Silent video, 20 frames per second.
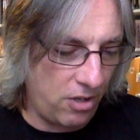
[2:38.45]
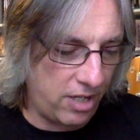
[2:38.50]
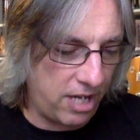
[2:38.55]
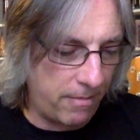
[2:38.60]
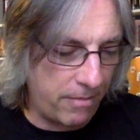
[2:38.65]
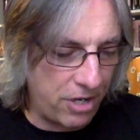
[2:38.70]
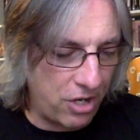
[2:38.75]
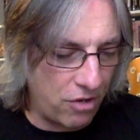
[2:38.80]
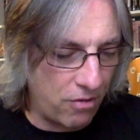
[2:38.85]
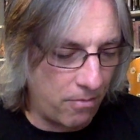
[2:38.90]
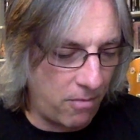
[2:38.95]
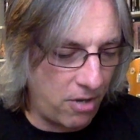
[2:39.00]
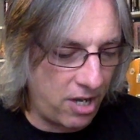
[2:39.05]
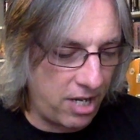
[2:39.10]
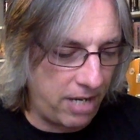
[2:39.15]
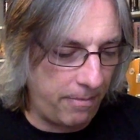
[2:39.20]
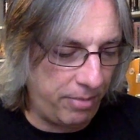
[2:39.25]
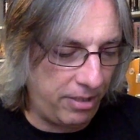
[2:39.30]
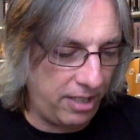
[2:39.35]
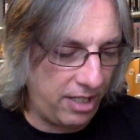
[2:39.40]
Give me your
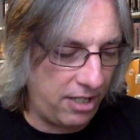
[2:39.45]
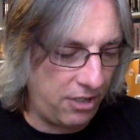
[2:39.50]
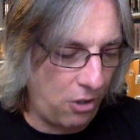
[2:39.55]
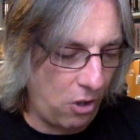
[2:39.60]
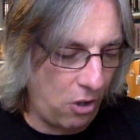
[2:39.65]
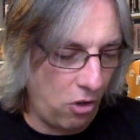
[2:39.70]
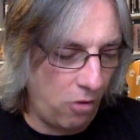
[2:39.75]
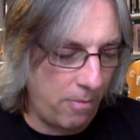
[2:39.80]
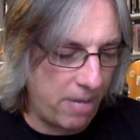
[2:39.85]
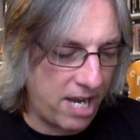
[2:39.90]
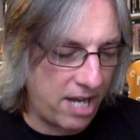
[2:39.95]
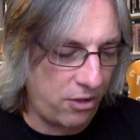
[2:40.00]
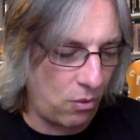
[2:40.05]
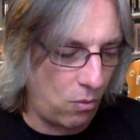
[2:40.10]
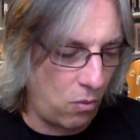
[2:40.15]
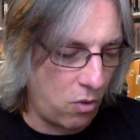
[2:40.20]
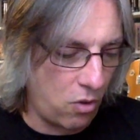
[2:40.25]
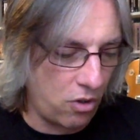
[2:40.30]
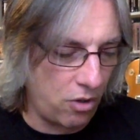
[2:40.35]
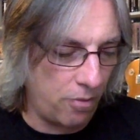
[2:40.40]
money, please. Hold back the
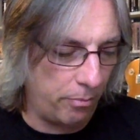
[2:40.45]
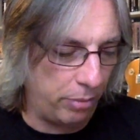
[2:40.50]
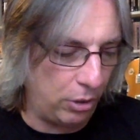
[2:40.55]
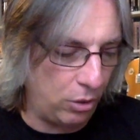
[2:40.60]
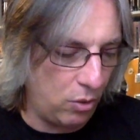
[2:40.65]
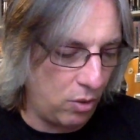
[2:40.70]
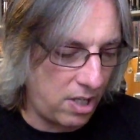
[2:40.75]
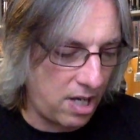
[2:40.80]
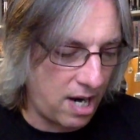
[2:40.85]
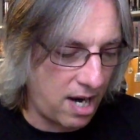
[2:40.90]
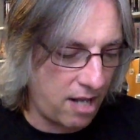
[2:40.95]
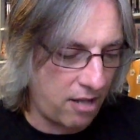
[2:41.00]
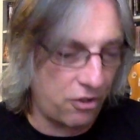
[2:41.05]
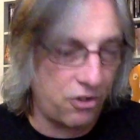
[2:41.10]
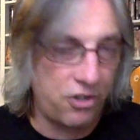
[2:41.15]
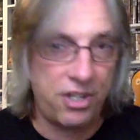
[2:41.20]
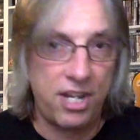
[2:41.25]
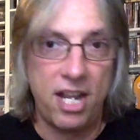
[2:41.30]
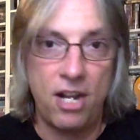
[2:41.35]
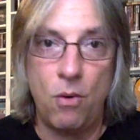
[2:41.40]
water. Blue collar.
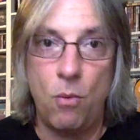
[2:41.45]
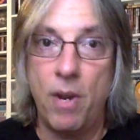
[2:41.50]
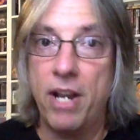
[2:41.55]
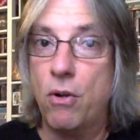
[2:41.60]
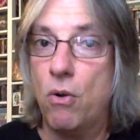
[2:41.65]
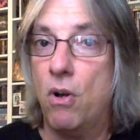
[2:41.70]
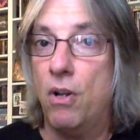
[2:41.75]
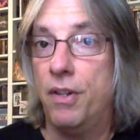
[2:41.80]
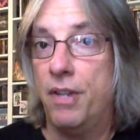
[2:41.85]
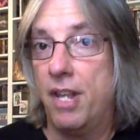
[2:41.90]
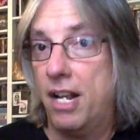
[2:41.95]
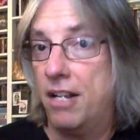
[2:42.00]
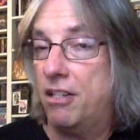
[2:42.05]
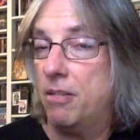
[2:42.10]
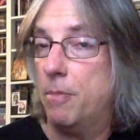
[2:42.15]
Stayed awake all night.